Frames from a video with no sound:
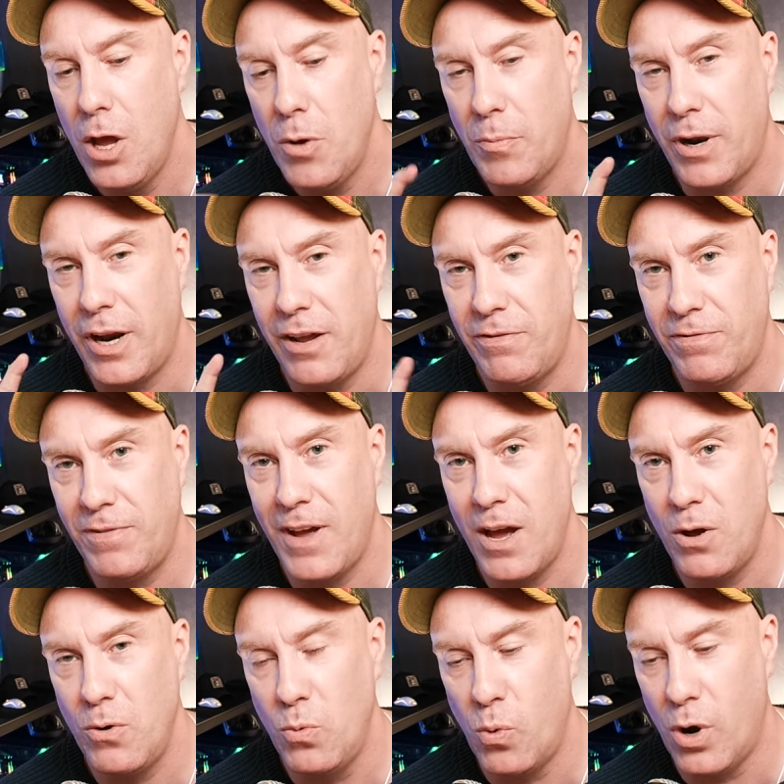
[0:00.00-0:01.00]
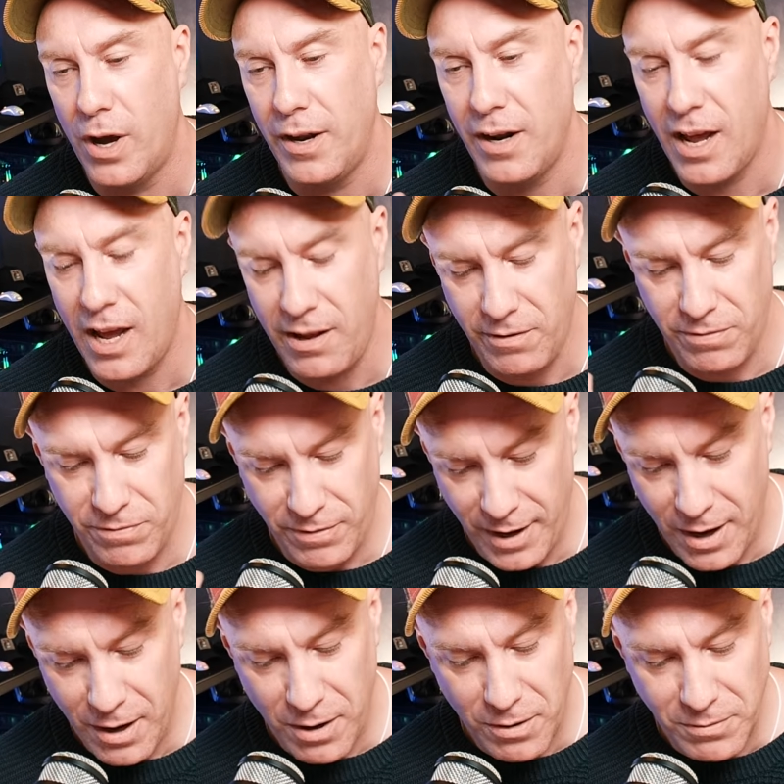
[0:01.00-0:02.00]
But I found one. I
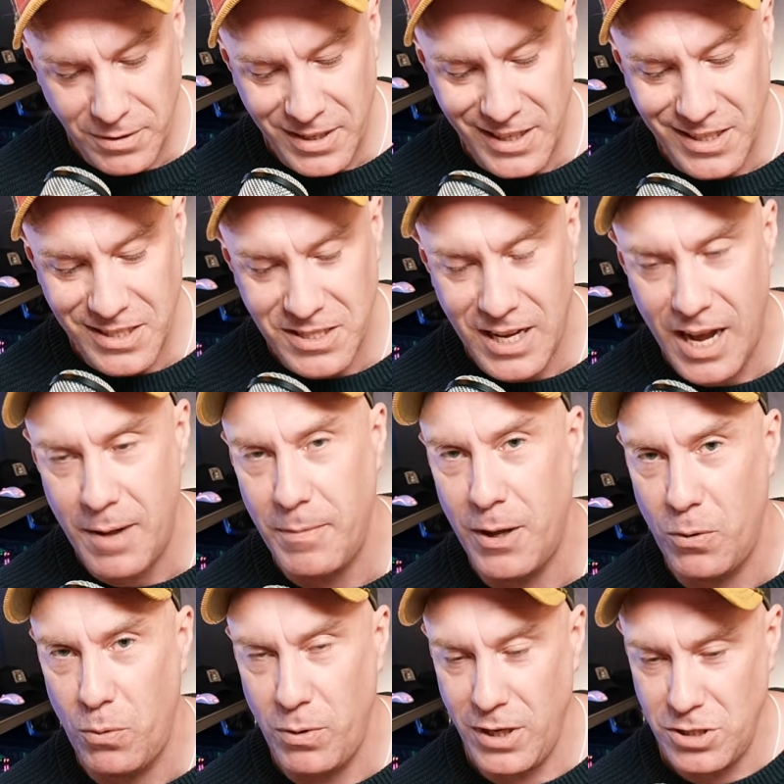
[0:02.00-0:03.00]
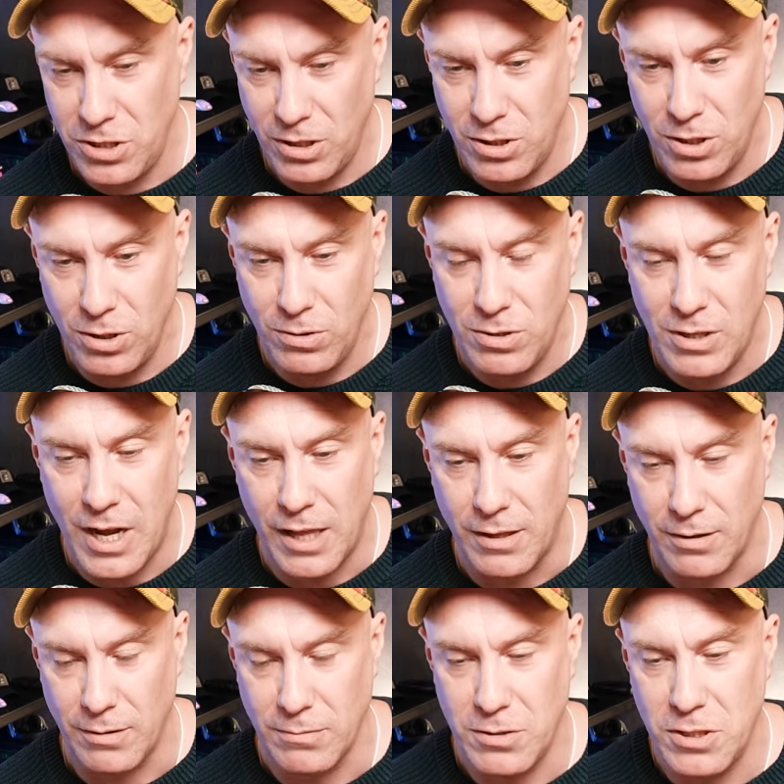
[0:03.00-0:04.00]
found an exam that we should do
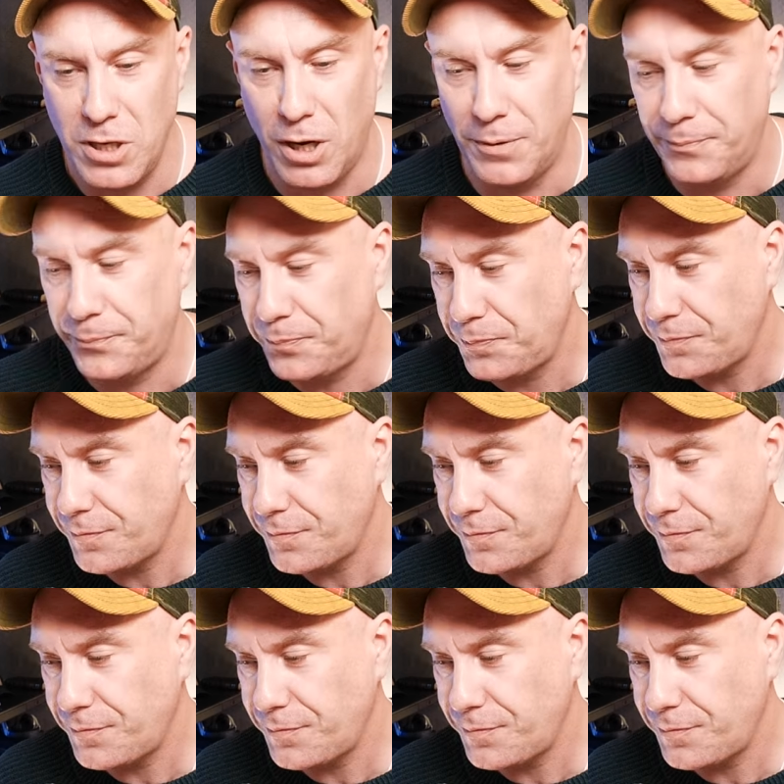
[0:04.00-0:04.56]
together. So